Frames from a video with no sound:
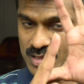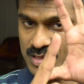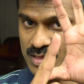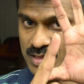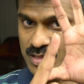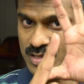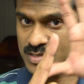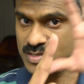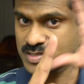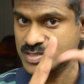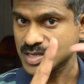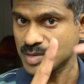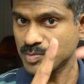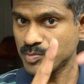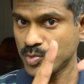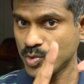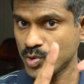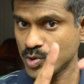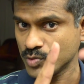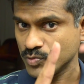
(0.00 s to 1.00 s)
The
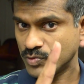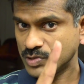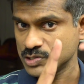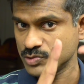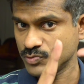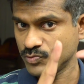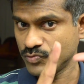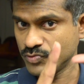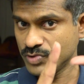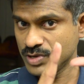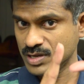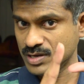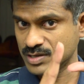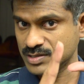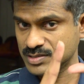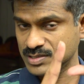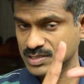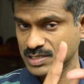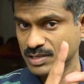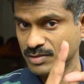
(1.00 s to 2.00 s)
support which we
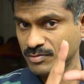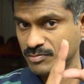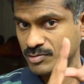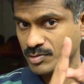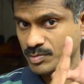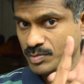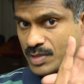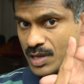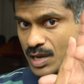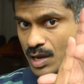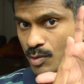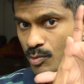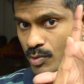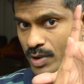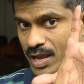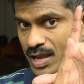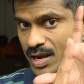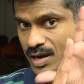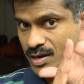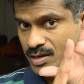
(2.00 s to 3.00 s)
receive from the
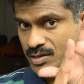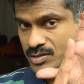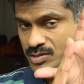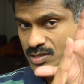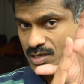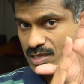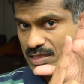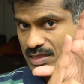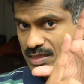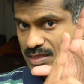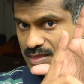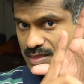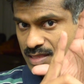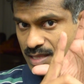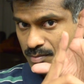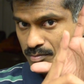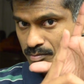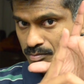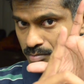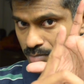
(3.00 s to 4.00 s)
awareness in the
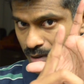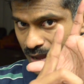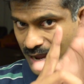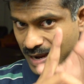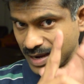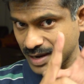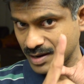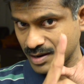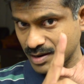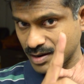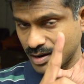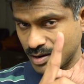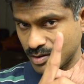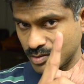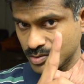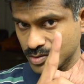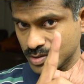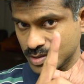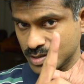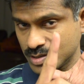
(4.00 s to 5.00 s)

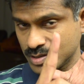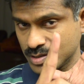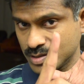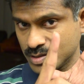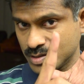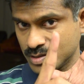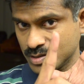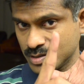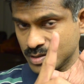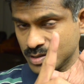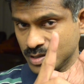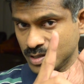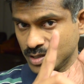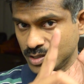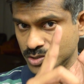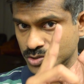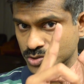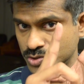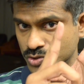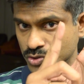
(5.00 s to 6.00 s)
background
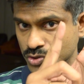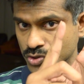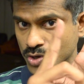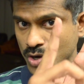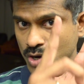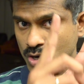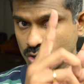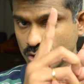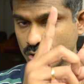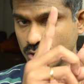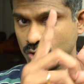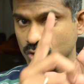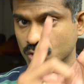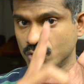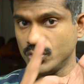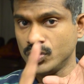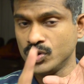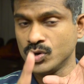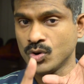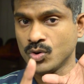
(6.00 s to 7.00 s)
is not
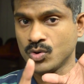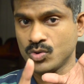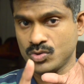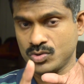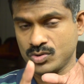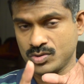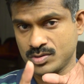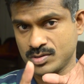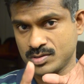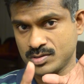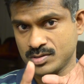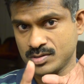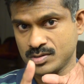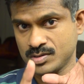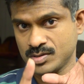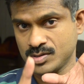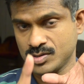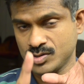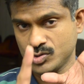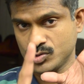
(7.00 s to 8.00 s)
known
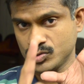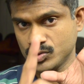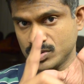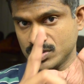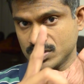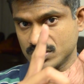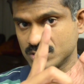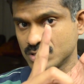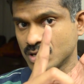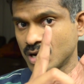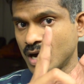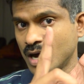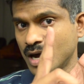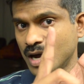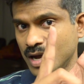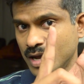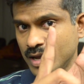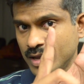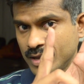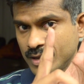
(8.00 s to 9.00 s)
to this
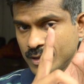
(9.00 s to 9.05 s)
I.